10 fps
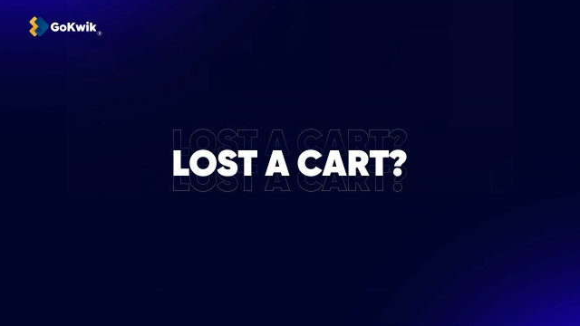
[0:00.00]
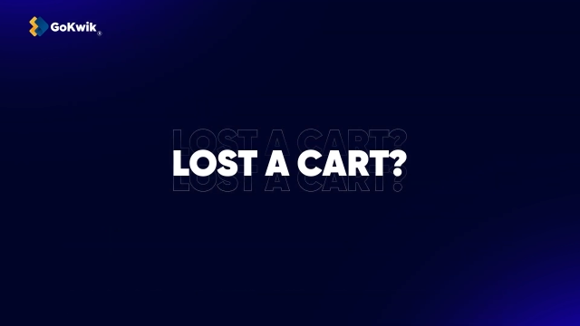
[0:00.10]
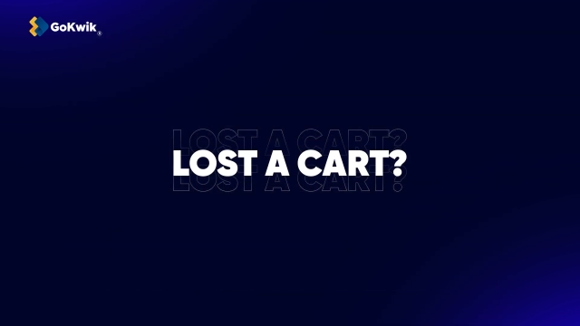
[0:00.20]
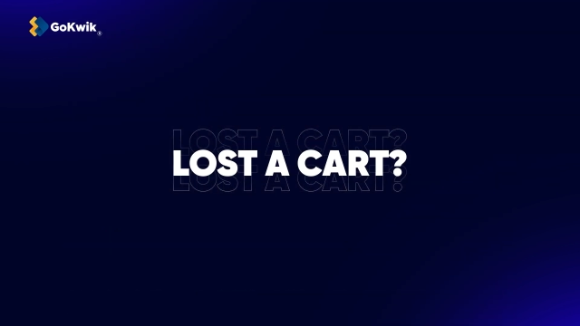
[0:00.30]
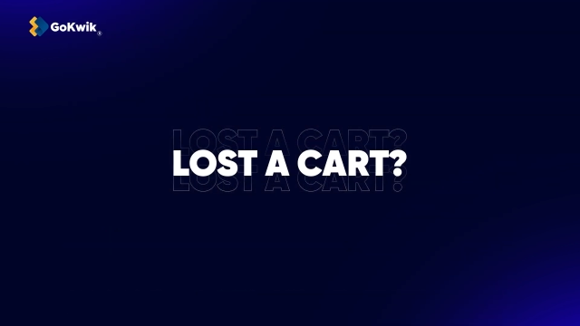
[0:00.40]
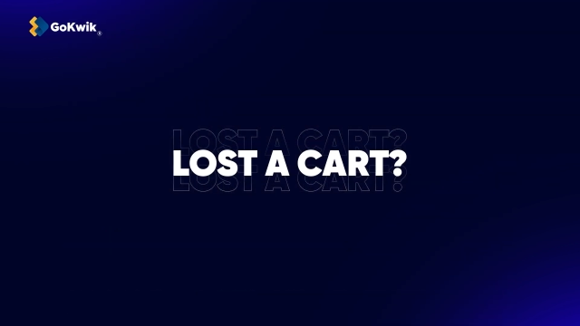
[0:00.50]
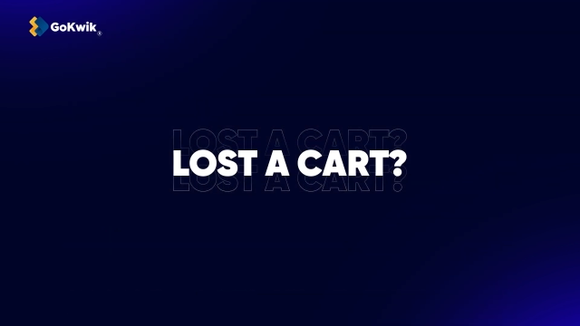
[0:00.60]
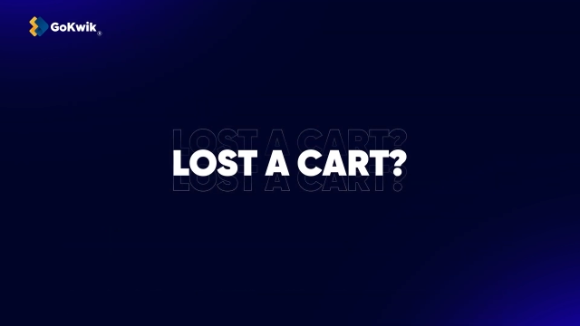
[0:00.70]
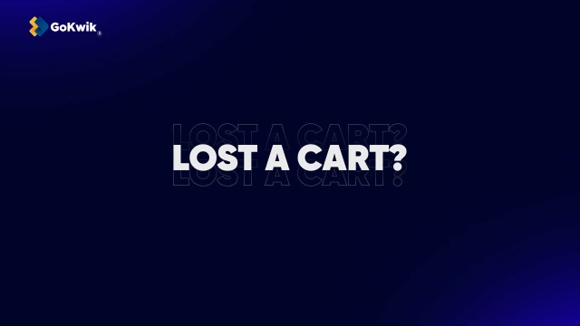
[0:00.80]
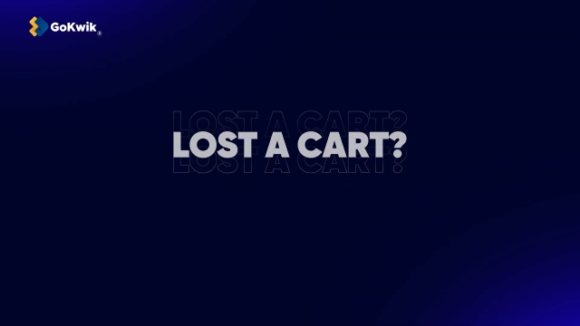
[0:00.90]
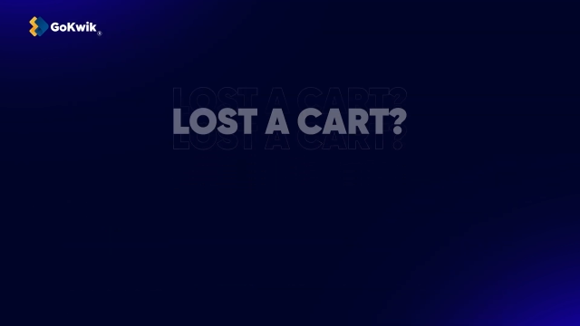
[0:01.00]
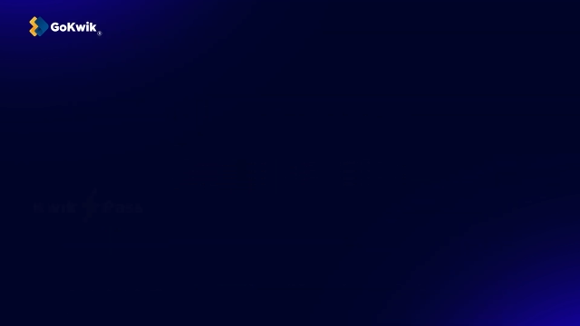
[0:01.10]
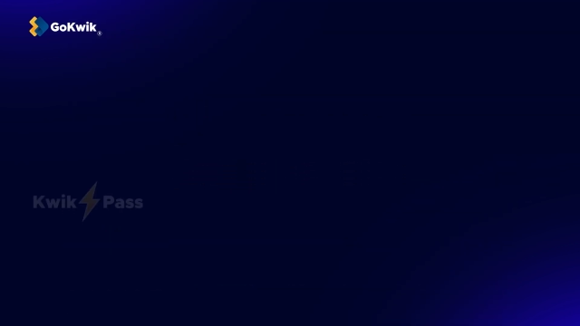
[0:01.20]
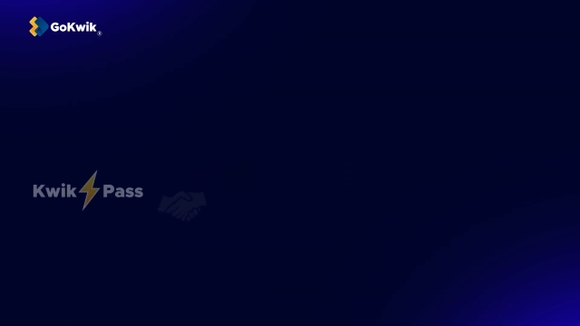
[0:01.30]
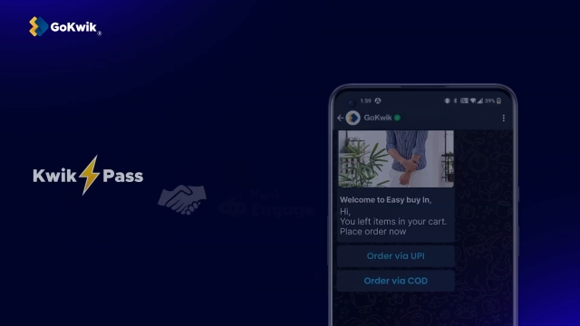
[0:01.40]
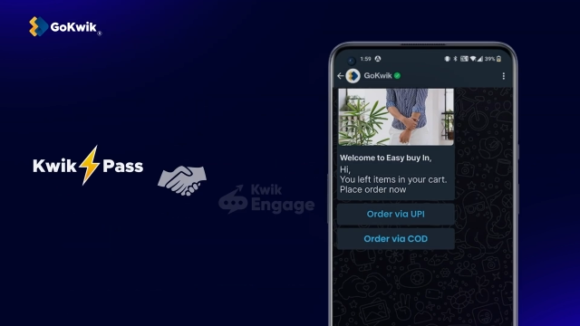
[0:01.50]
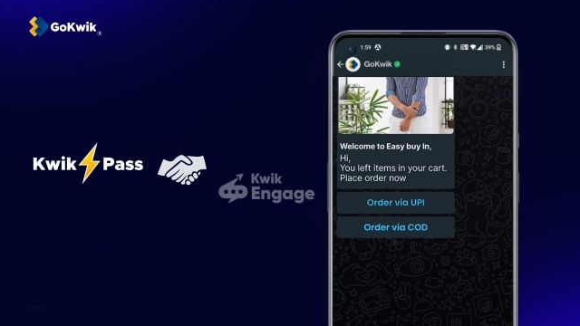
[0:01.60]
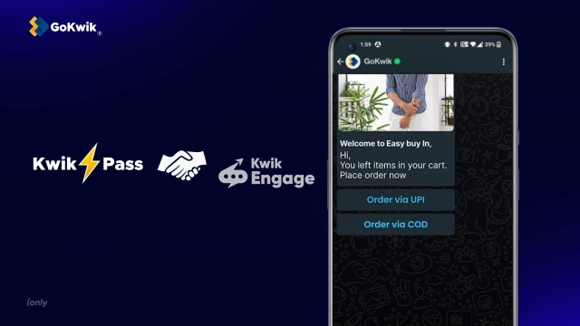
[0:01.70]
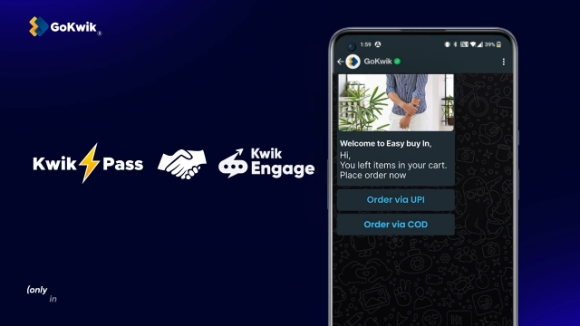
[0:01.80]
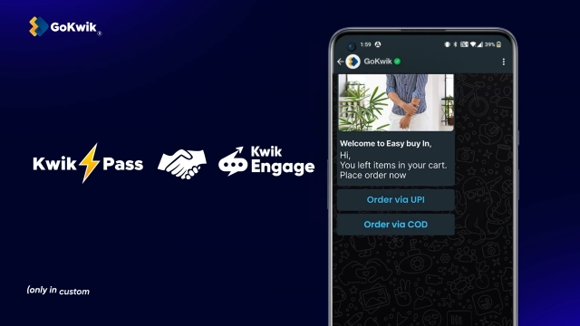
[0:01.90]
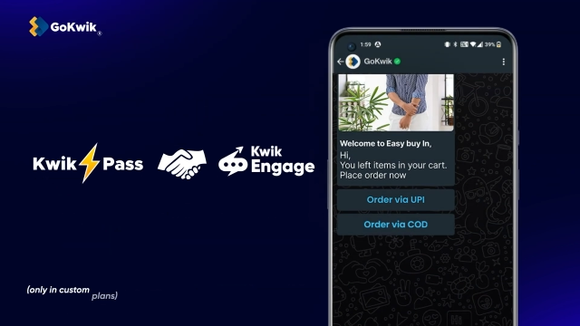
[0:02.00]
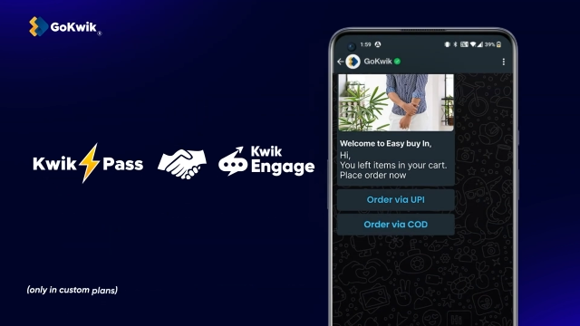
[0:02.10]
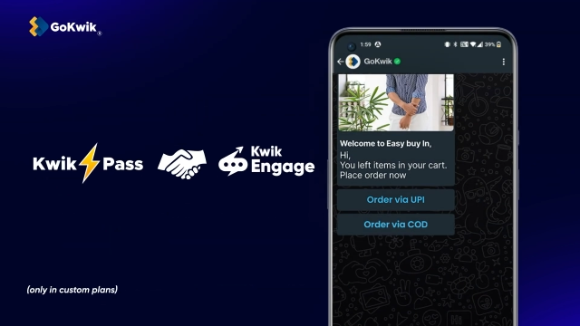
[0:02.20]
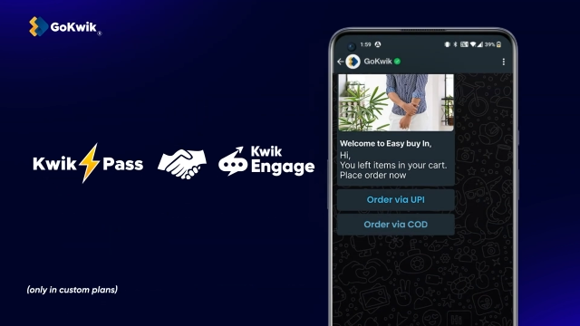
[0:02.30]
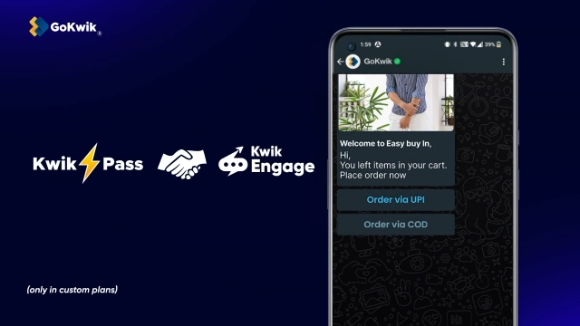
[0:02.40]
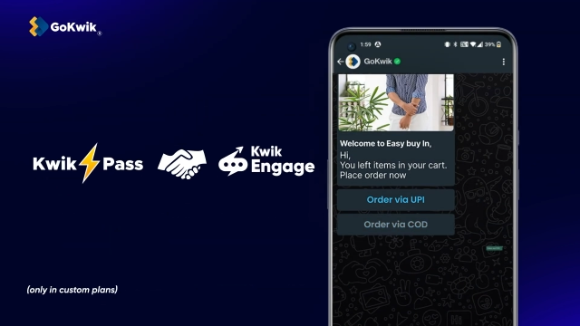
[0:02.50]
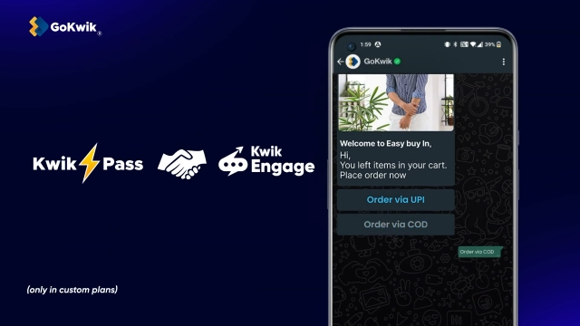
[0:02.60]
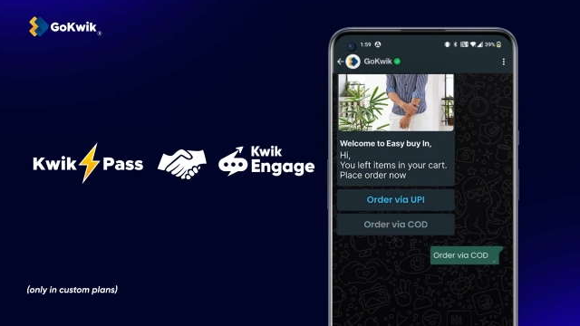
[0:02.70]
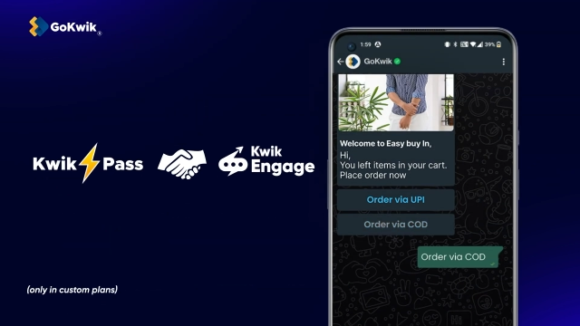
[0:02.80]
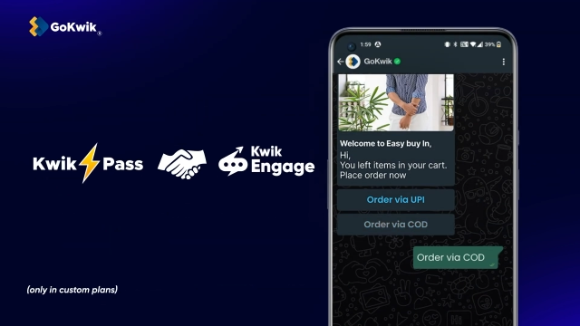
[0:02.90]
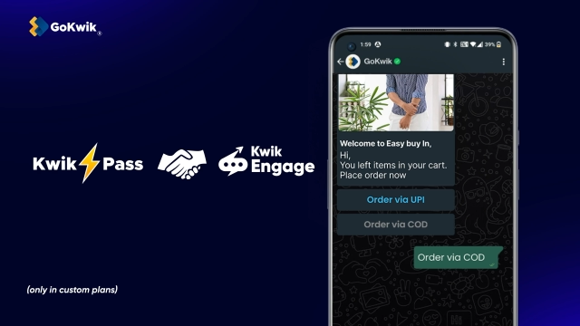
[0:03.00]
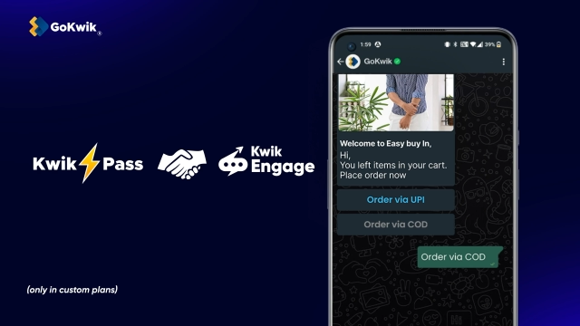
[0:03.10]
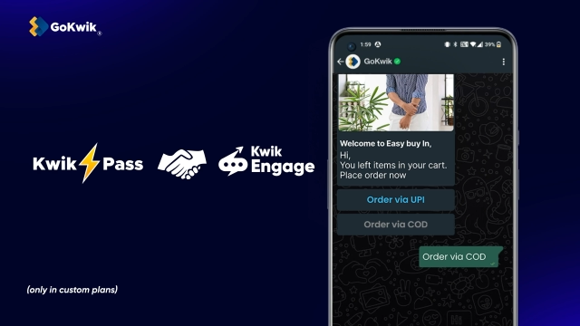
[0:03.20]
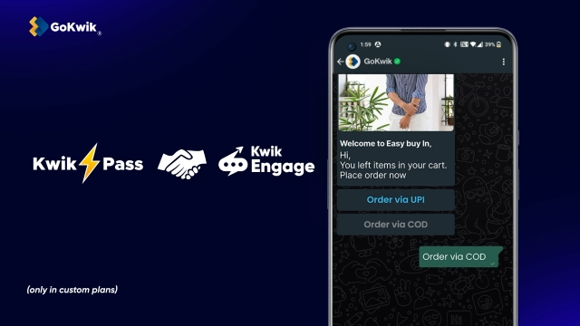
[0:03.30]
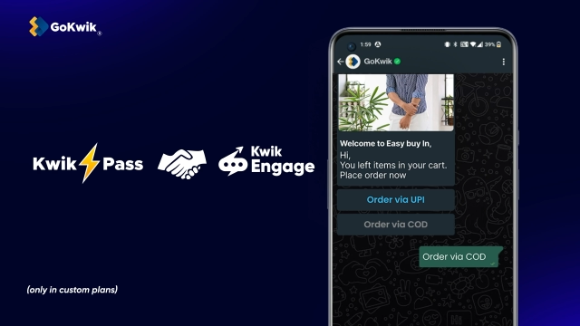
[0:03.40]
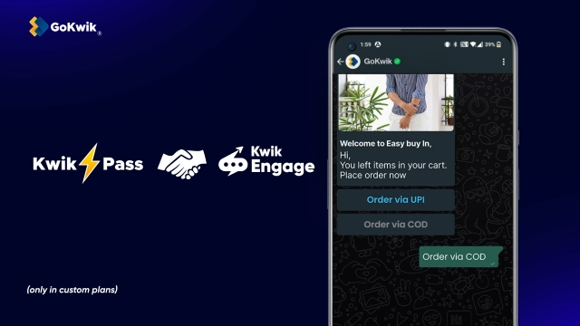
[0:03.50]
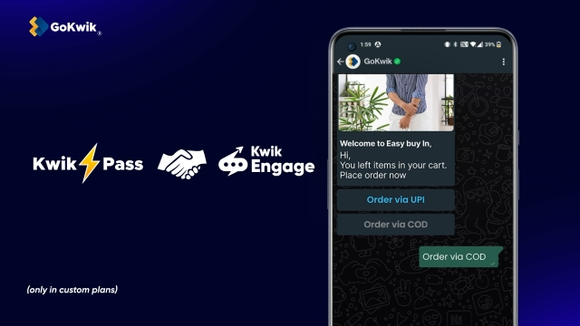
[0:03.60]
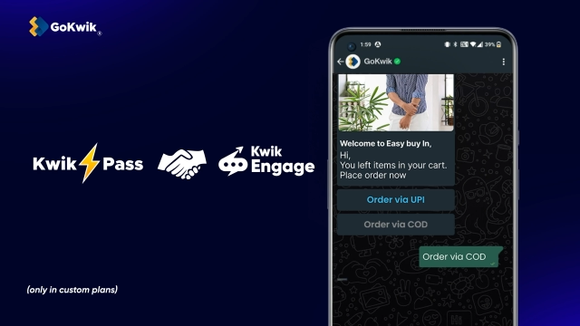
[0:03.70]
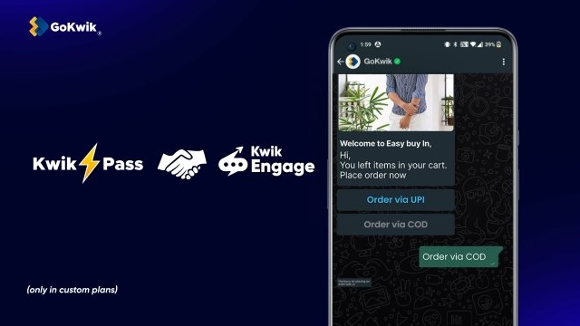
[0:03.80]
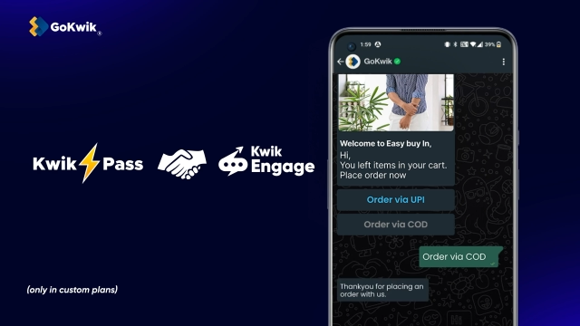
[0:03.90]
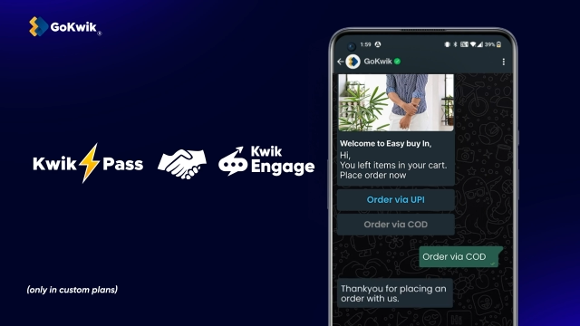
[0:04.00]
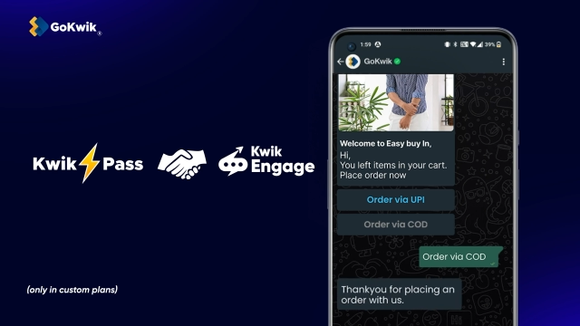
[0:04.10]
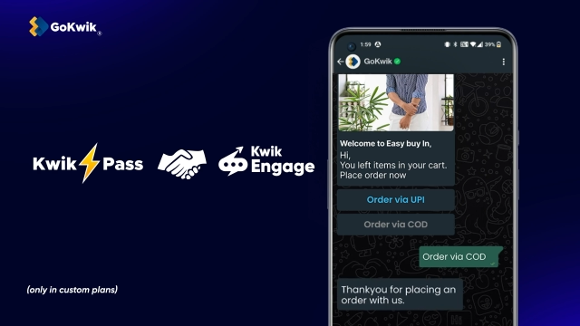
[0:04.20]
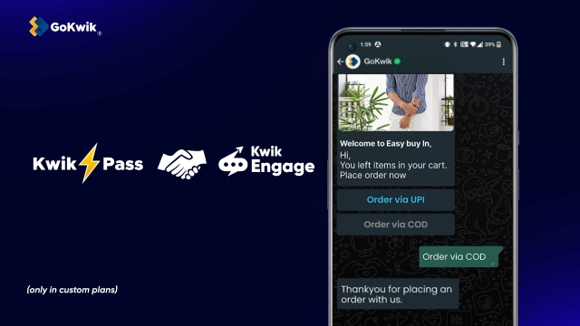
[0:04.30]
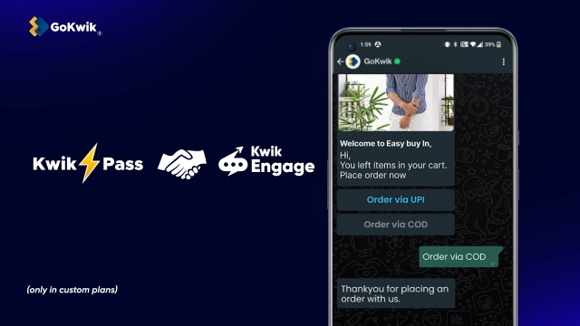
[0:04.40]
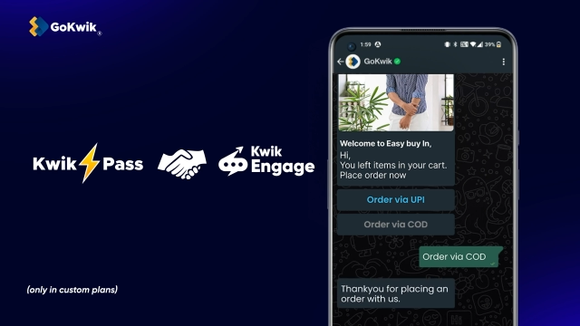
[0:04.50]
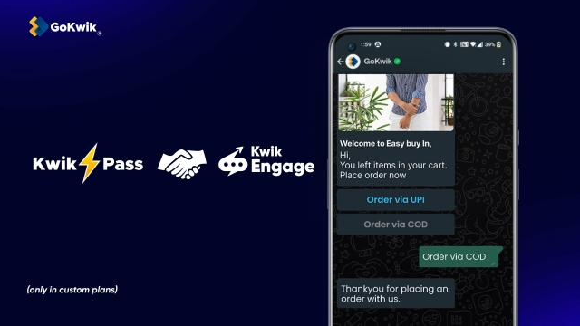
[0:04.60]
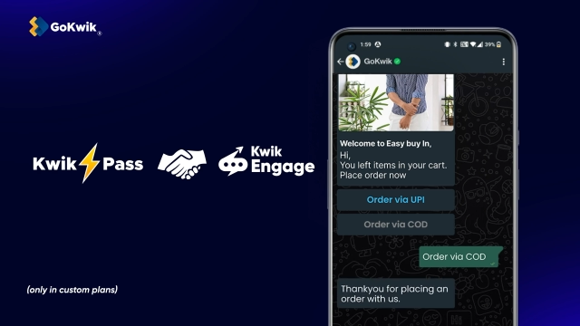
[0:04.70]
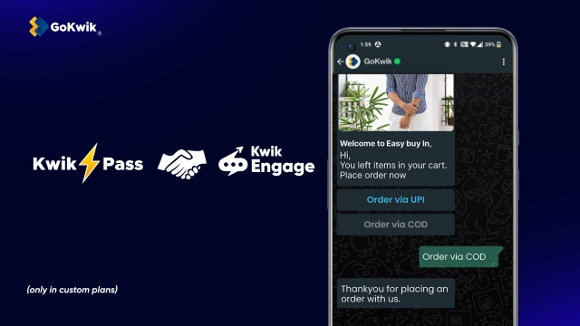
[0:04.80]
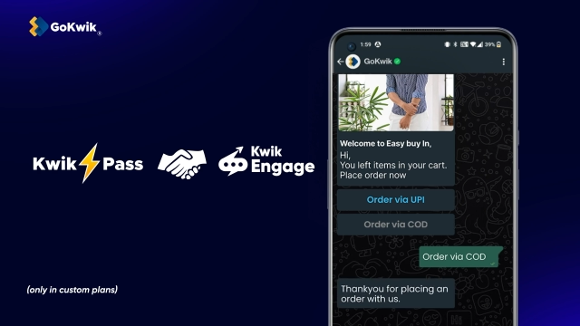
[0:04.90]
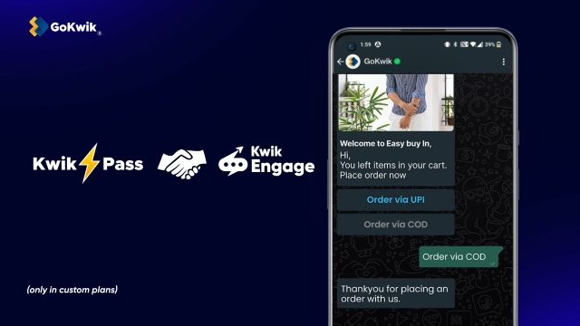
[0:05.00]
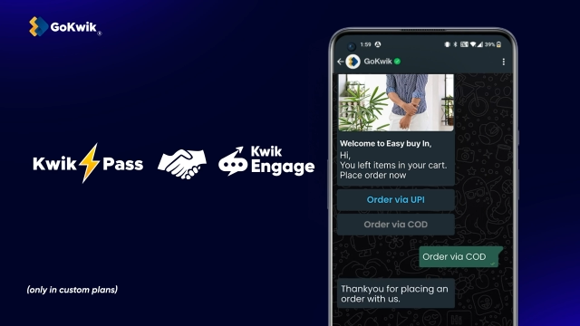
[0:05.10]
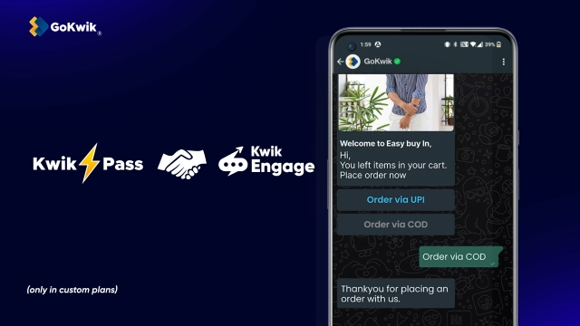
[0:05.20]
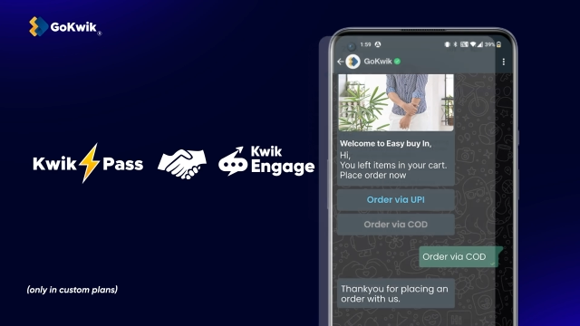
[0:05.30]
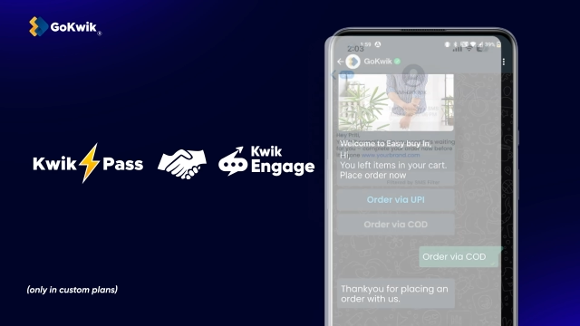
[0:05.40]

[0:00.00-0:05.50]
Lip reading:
[unreadable: no face in view]